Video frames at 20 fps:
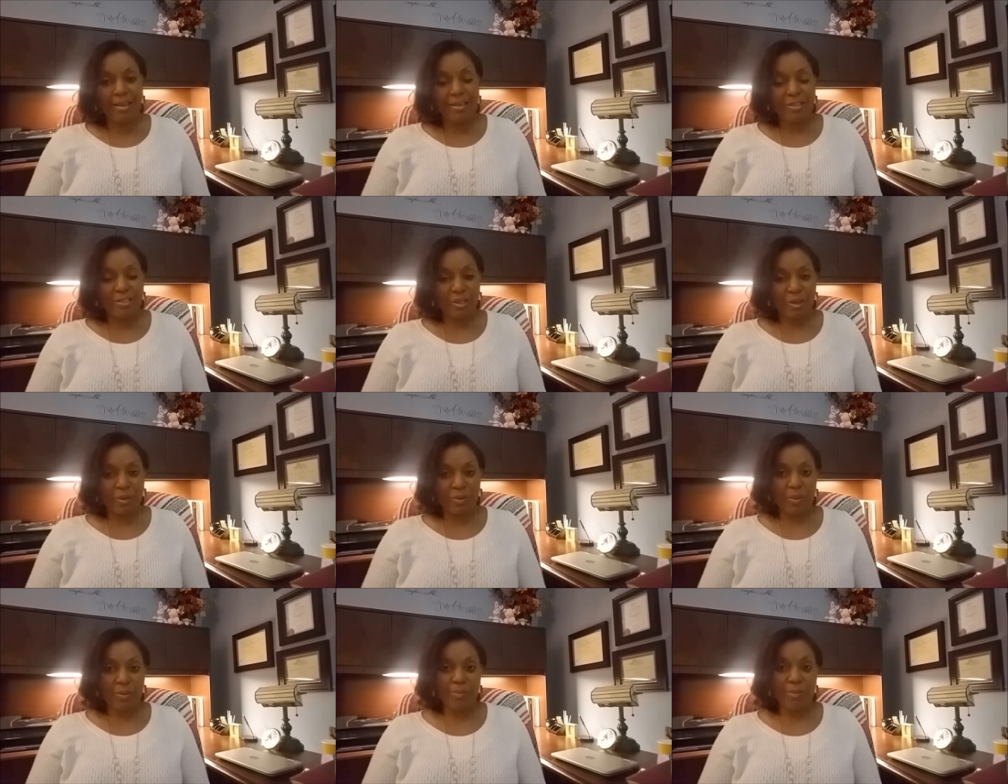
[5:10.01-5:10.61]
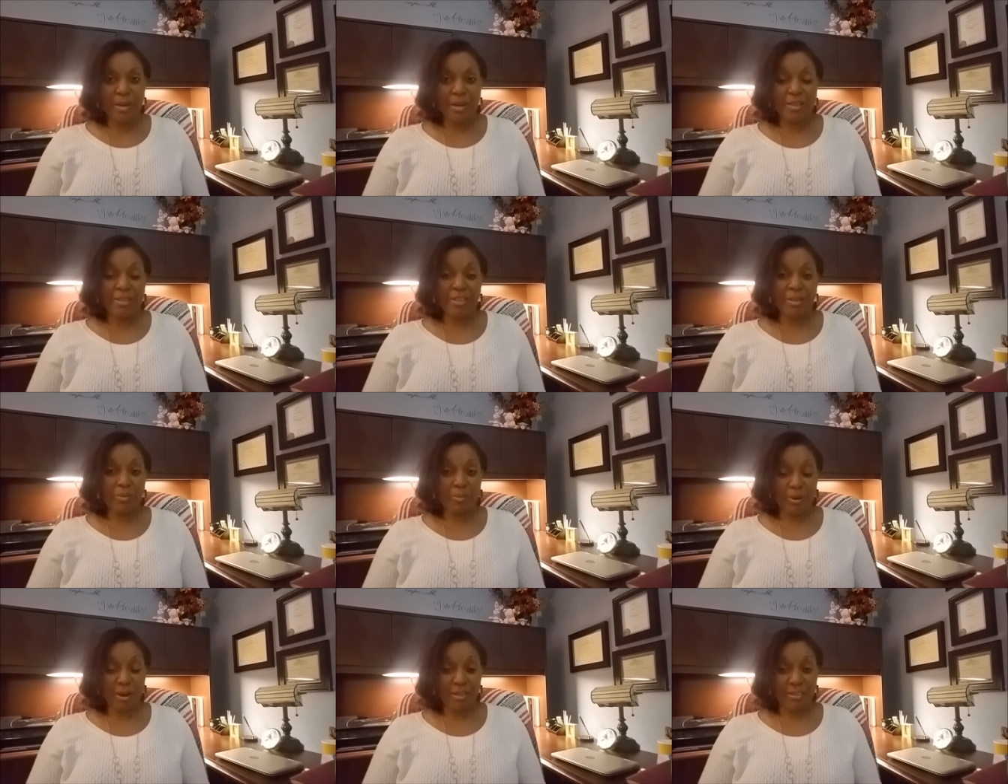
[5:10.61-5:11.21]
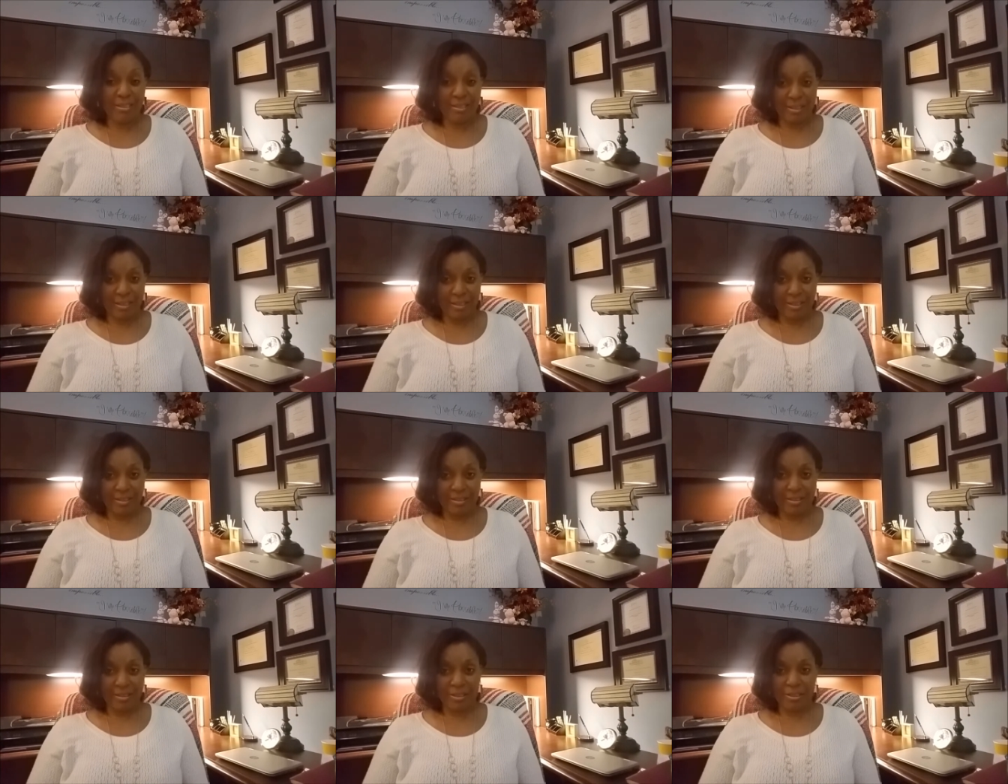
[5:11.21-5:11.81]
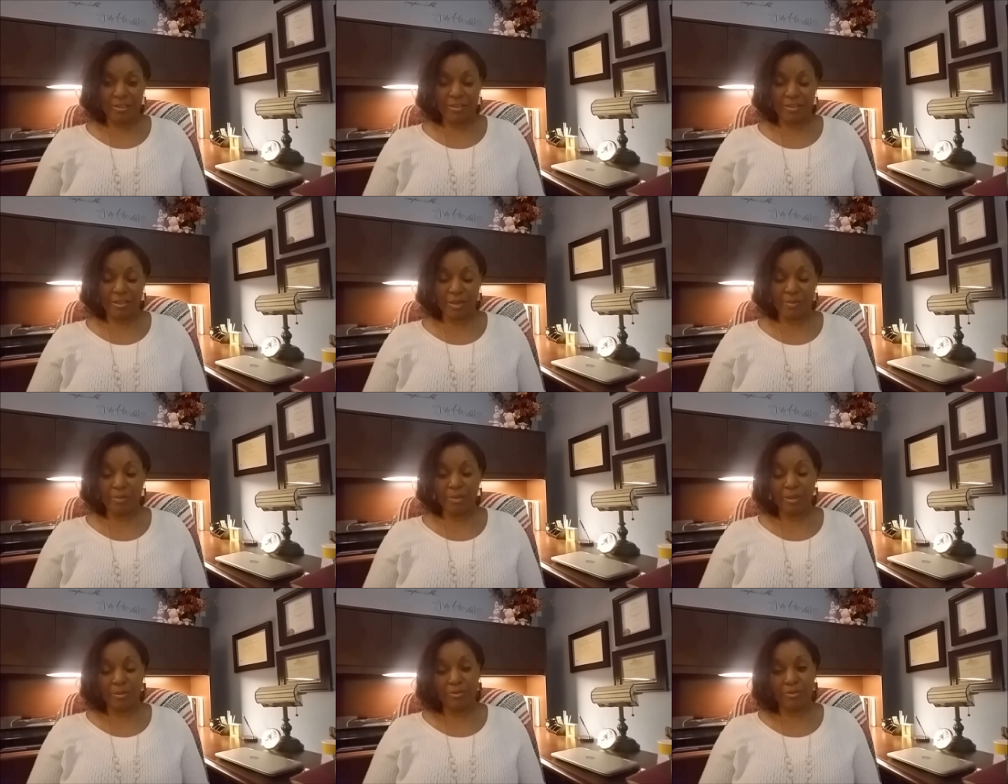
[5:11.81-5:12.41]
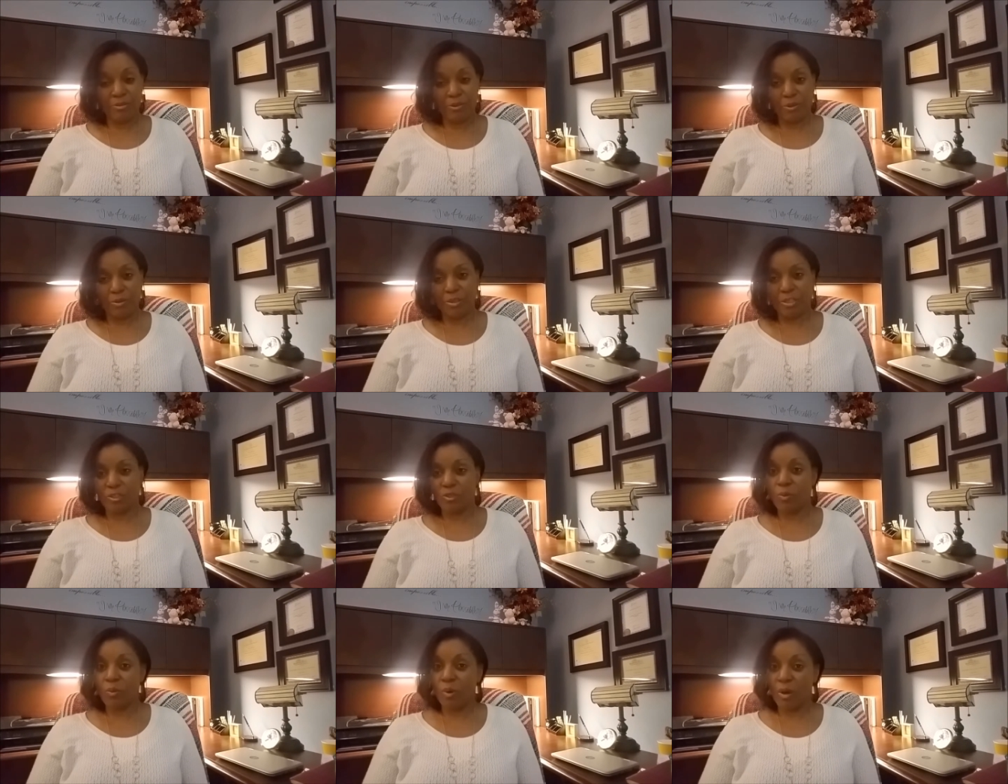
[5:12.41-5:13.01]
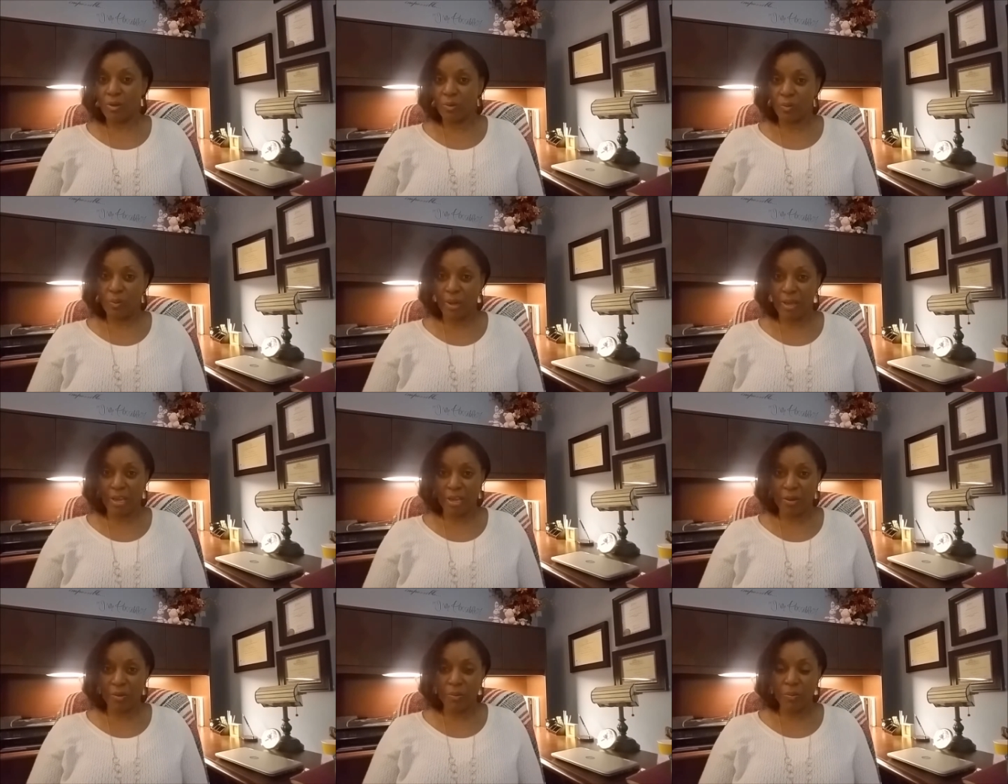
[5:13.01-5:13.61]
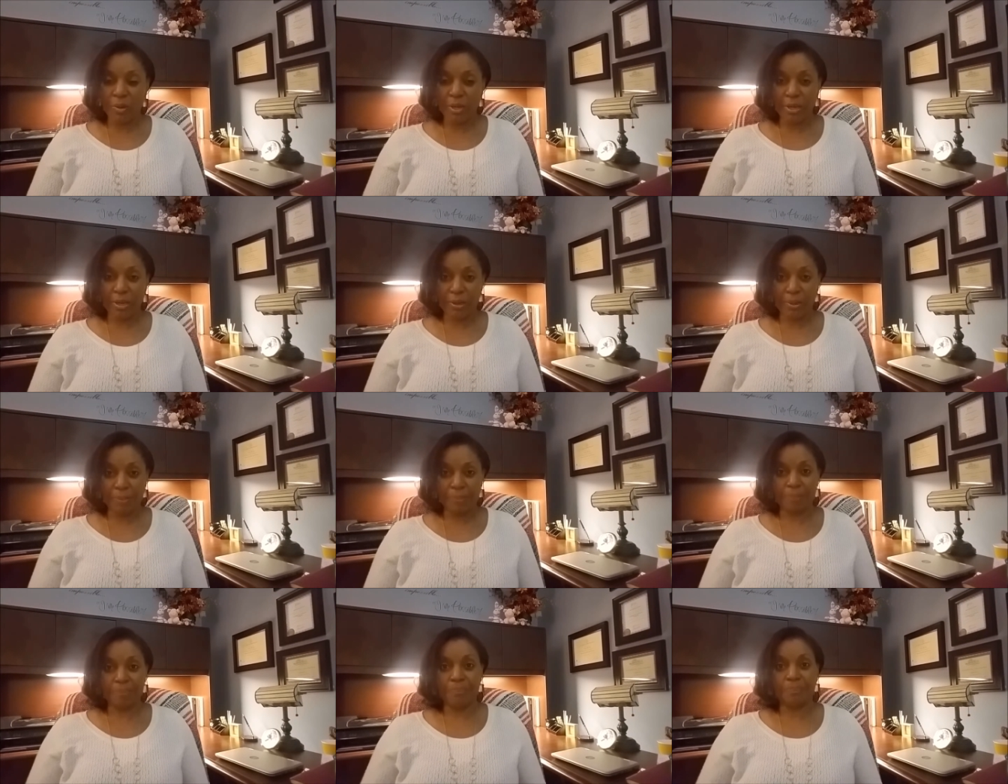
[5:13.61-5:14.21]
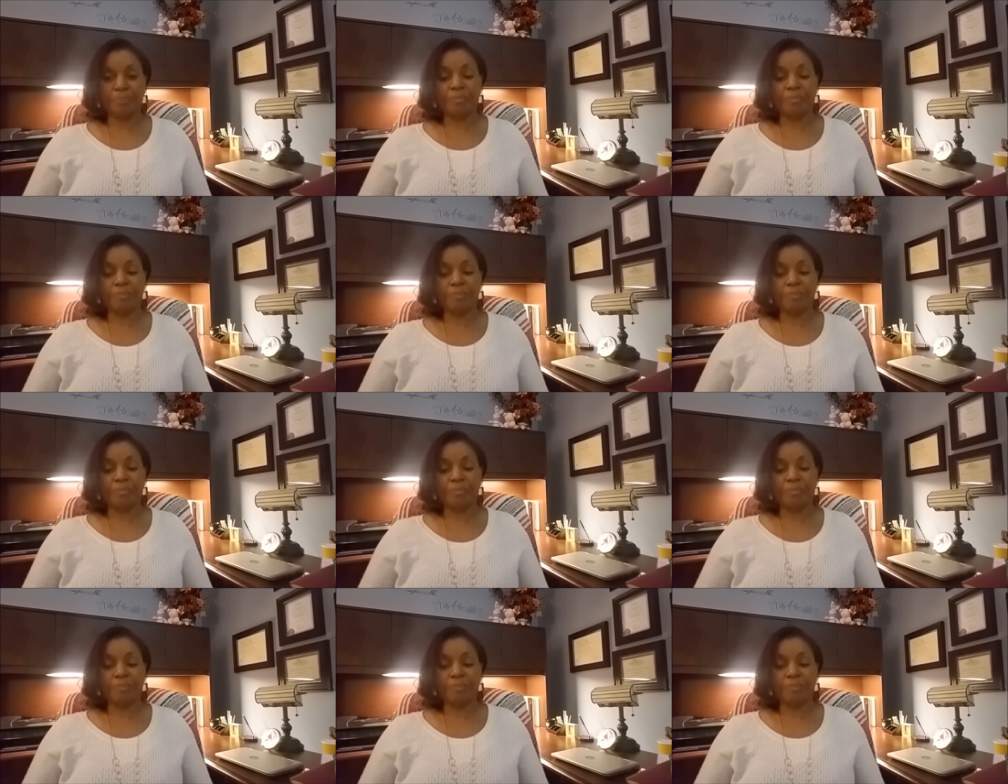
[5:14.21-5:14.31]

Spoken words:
So the bonding process is sometimes viewed as one way where